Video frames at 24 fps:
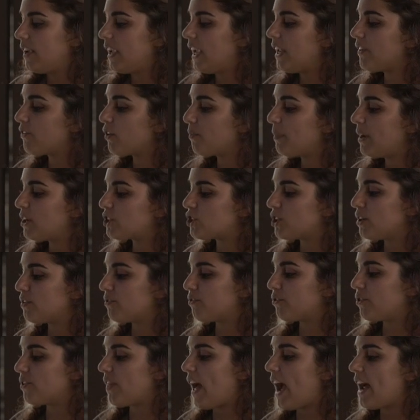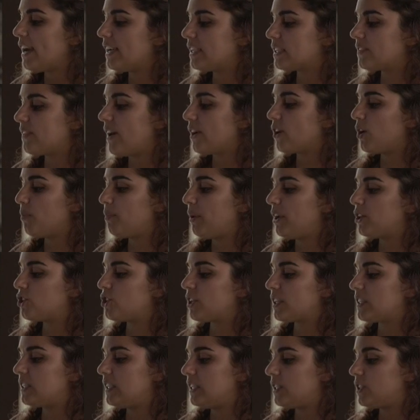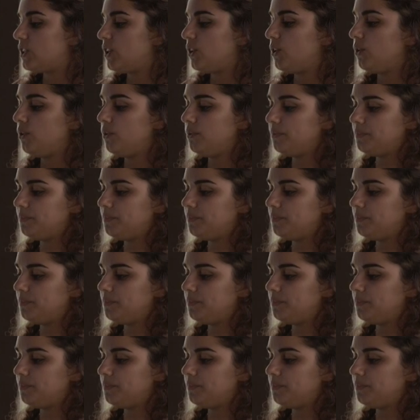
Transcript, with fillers: Information for that is found on page 62.